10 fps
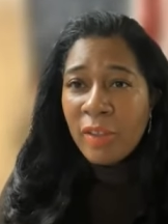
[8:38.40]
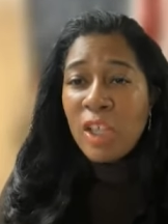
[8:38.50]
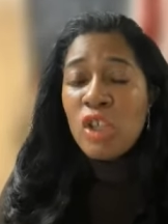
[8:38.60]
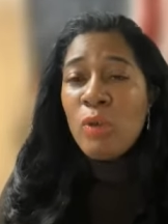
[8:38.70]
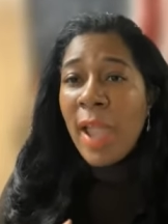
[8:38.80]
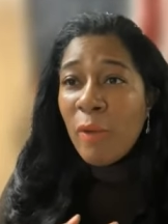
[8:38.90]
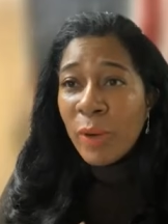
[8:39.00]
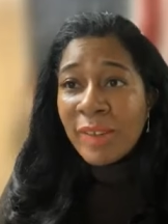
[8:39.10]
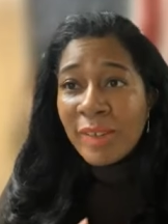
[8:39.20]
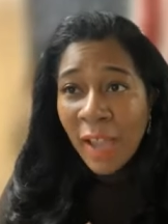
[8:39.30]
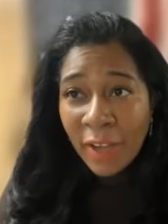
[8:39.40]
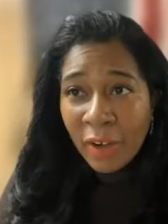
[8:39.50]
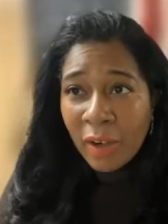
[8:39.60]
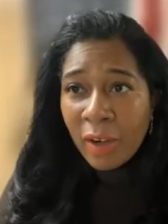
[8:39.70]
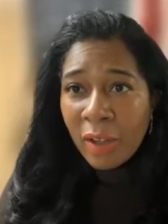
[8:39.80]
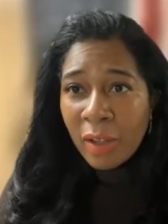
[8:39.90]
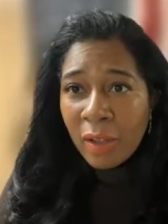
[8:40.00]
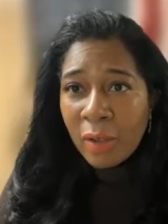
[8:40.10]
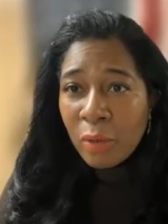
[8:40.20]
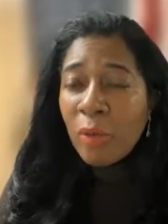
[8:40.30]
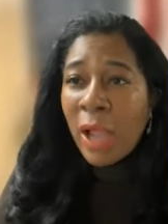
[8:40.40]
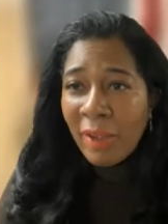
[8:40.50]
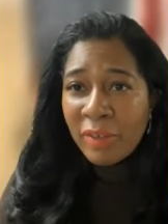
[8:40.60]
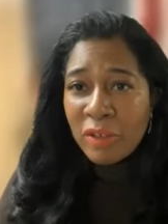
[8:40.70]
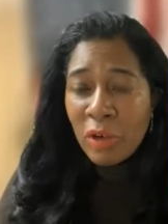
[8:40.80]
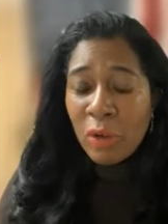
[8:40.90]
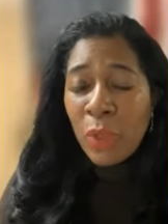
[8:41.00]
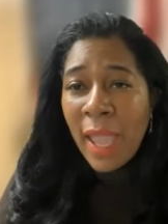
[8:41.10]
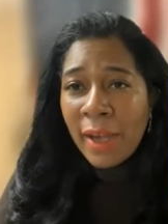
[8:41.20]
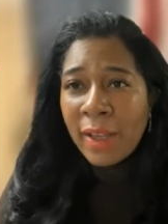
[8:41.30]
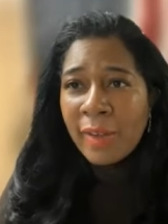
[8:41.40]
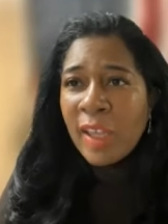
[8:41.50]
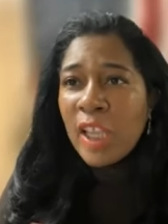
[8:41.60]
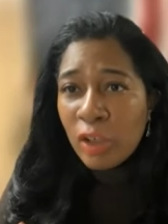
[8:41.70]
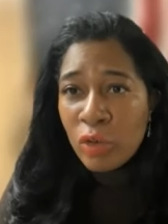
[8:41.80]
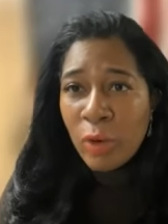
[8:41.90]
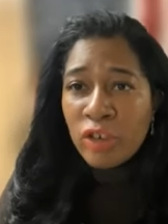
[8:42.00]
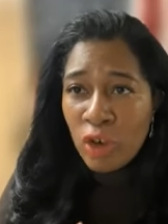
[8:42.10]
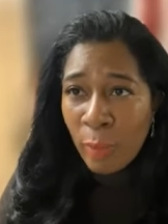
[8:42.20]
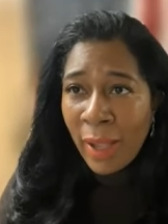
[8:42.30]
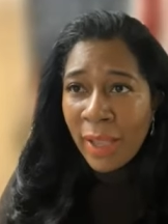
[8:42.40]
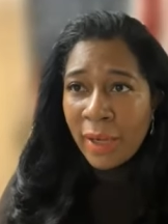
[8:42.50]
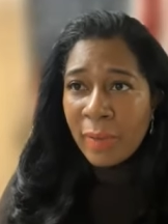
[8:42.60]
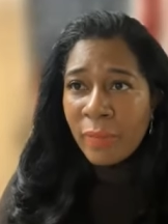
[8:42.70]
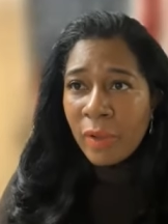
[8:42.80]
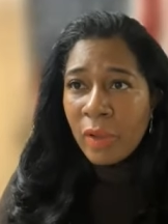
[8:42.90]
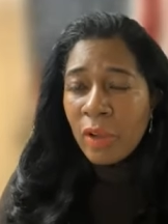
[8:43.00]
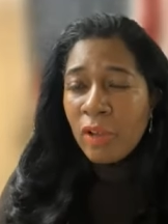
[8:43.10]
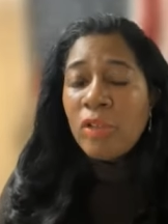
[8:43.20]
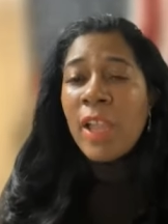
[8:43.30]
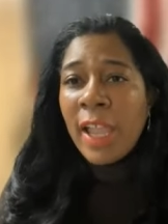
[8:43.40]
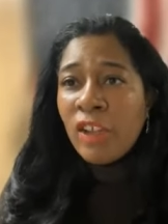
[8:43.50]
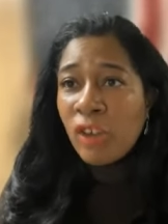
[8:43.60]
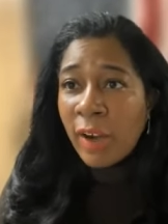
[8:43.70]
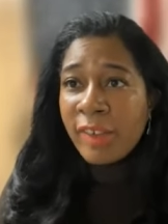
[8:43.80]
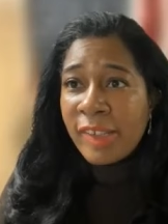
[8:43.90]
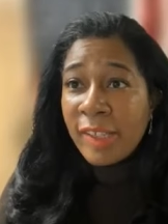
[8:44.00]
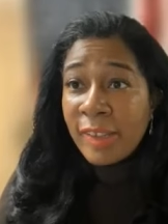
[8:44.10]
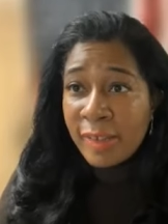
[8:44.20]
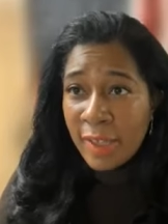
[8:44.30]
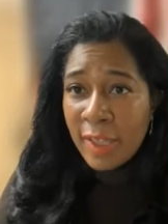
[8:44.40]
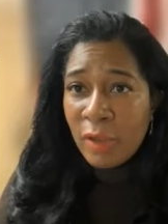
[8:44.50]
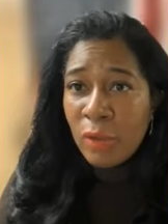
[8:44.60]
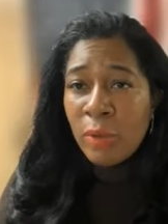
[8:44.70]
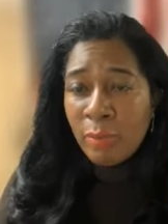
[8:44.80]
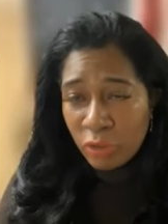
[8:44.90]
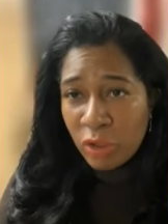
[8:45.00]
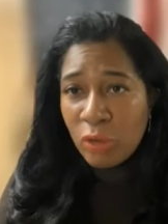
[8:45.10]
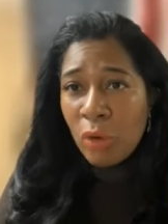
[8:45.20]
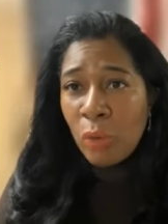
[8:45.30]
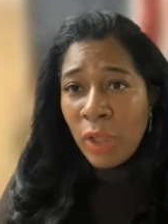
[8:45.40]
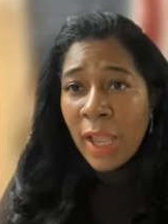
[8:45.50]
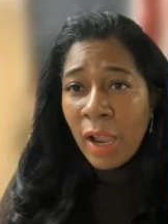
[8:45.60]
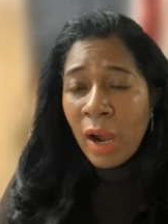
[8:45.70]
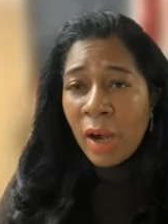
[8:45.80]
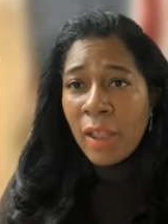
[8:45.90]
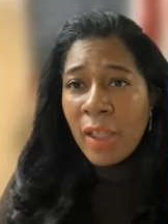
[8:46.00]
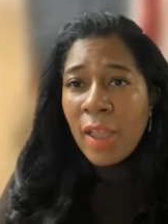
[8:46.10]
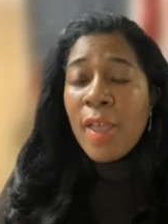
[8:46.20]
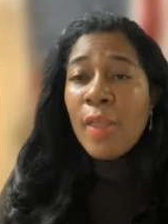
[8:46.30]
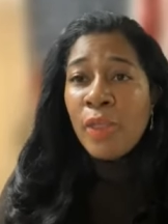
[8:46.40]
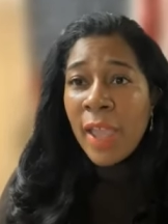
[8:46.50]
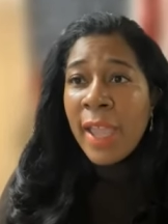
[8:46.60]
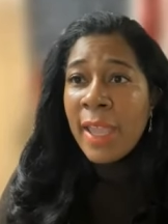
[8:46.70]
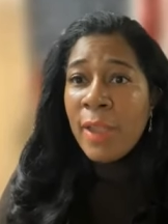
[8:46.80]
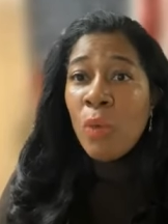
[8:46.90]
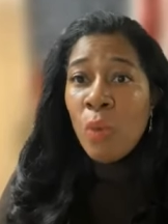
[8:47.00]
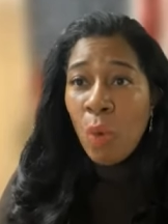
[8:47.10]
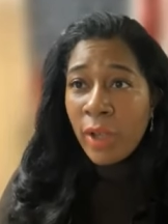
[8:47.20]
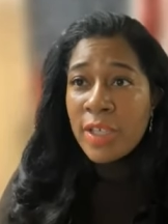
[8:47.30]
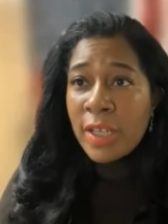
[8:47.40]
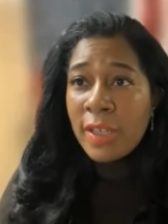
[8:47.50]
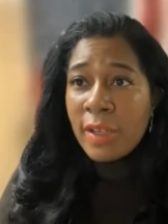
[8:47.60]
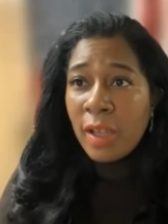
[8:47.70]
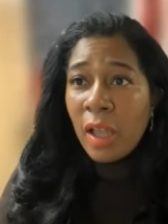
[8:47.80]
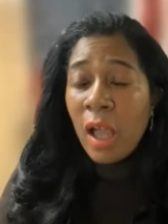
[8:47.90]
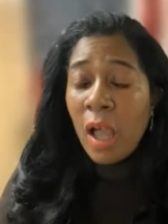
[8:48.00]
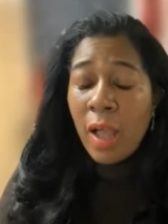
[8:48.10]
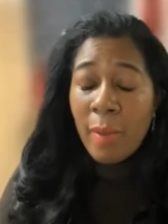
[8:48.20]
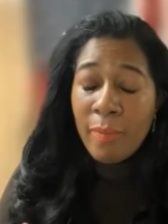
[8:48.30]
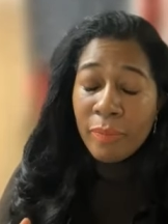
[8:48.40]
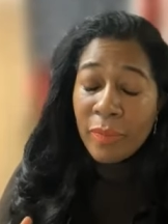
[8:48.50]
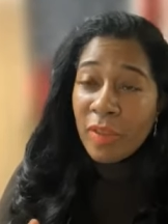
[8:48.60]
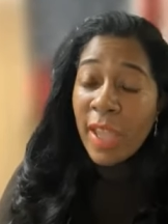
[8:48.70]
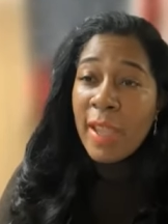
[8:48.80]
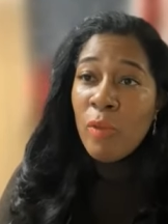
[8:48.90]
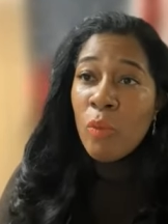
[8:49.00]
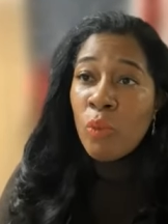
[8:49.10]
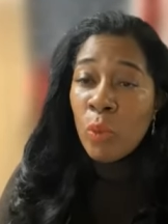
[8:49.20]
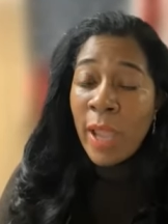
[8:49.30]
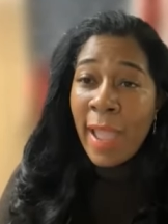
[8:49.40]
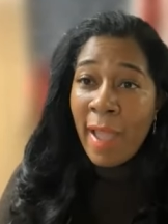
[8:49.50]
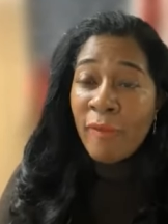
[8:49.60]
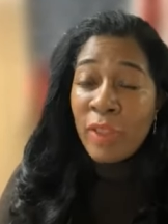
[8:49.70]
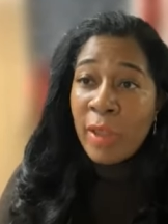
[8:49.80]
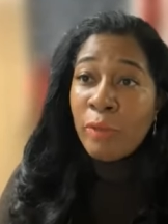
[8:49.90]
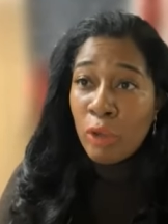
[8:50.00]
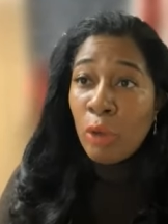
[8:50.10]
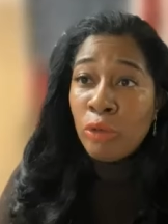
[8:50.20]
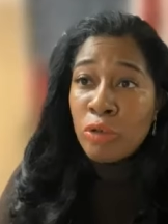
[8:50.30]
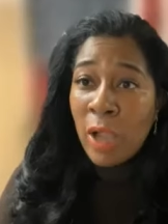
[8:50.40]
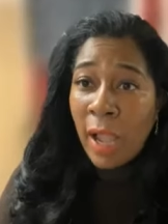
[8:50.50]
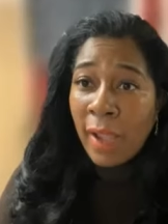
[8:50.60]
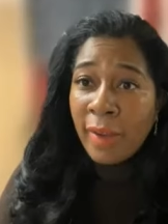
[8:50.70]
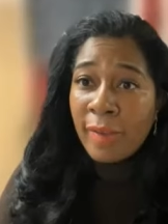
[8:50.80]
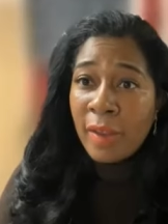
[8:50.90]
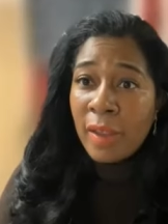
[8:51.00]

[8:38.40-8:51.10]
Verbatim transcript: Then you have Rick Snyder, who obviously you know who that is. He endorsed Joe Biden. So the H R C C, who I'm sure you know who they are, they wanted, um, they have those those two guys